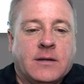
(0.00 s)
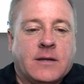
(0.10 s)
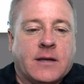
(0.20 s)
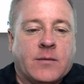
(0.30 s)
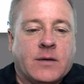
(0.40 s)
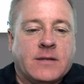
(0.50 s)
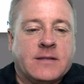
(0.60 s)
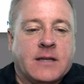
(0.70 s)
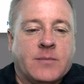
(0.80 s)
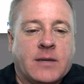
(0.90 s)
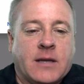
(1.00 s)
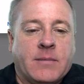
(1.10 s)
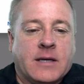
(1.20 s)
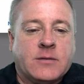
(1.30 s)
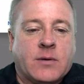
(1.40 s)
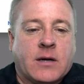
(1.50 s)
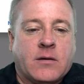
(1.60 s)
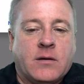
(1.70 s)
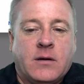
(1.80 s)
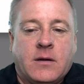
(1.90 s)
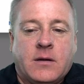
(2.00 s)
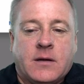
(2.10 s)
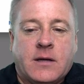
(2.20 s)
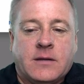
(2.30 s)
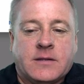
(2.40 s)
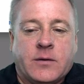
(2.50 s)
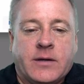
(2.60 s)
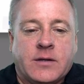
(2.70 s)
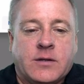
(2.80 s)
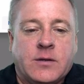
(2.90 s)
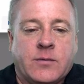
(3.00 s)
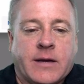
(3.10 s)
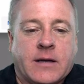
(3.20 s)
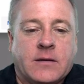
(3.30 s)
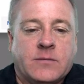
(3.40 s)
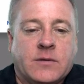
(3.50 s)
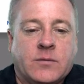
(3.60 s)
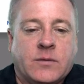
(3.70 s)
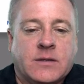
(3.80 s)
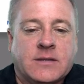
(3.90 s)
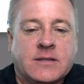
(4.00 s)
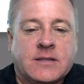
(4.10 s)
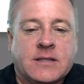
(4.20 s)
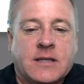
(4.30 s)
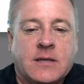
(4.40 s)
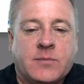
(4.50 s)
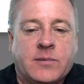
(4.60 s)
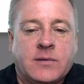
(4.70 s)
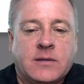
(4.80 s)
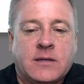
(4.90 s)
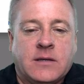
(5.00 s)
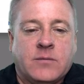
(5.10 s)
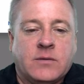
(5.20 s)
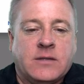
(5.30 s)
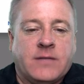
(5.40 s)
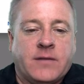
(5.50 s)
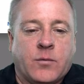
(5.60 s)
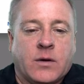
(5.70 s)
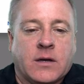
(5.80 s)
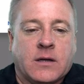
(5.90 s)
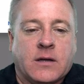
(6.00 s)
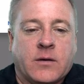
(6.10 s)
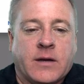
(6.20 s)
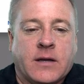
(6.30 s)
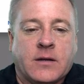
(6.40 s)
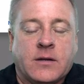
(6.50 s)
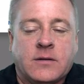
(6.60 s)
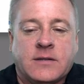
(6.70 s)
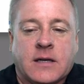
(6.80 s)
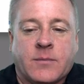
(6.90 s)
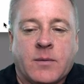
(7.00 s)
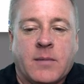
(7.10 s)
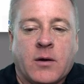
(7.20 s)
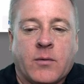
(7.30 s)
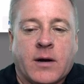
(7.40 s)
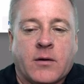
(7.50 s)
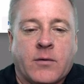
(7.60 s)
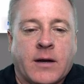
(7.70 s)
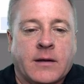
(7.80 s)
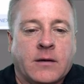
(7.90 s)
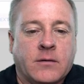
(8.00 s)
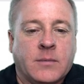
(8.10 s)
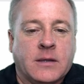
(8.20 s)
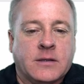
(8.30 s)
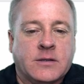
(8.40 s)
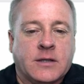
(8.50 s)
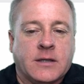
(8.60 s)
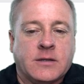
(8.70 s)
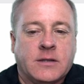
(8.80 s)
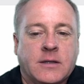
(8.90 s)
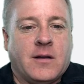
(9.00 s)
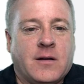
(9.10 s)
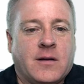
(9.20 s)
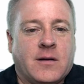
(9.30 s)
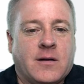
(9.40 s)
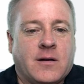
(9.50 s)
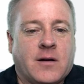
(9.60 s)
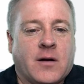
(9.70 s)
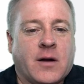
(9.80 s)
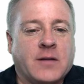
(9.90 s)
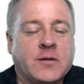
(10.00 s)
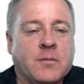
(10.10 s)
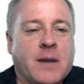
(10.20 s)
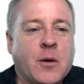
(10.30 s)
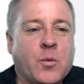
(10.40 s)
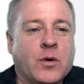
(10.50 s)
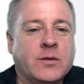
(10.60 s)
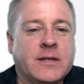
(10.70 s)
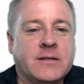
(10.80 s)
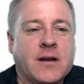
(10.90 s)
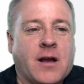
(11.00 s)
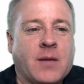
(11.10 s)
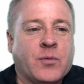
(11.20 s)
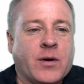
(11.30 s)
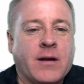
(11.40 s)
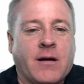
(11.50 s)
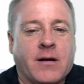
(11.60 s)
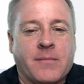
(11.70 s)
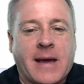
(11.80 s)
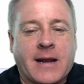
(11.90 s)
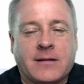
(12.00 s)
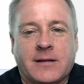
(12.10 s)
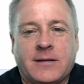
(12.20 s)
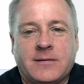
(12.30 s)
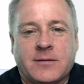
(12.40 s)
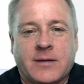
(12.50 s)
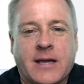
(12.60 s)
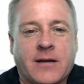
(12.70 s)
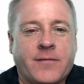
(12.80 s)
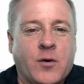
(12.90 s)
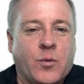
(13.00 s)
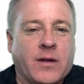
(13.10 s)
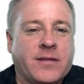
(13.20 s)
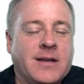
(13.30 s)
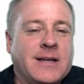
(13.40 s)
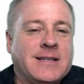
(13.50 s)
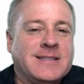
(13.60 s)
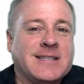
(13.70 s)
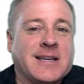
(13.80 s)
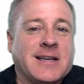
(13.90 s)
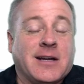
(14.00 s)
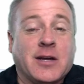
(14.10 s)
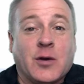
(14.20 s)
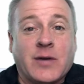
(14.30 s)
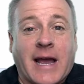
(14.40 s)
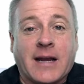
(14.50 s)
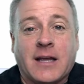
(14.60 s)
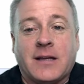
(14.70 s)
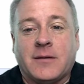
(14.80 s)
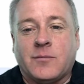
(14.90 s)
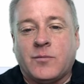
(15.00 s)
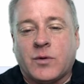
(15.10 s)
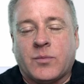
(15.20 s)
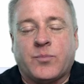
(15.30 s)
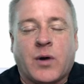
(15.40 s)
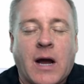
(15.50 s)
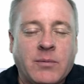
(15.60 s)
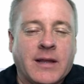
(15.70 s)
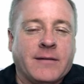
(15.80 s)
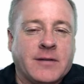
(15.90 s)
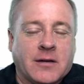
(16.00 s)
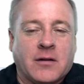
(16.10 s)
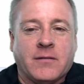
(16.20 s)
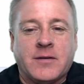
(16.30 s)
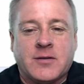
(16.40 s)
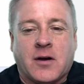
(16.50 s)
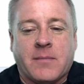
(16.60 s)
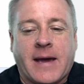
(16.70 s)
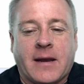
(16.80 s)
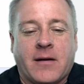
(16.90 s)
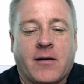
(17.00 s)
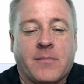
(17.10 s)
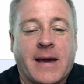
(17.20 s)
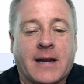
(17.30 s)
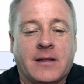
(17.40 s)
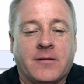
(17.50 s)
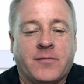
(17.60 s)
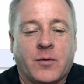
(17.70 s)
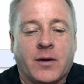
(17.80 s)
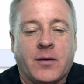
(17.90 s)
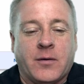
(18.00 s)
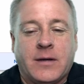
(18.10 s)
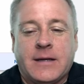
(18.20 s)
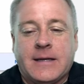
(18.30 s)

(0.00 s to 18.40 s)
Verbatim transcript: Okay, we're going to set up an MX record. Yeah, let's go ahead and do that. We don't want to skip. Yeah, we'll definitely want to go ahead and set up the mail record right the mail exchange. All right, so my world doesn't operate automatically. So again, if you're with, say, a GoDaddy, it would probably have done all of this automat automatically for you.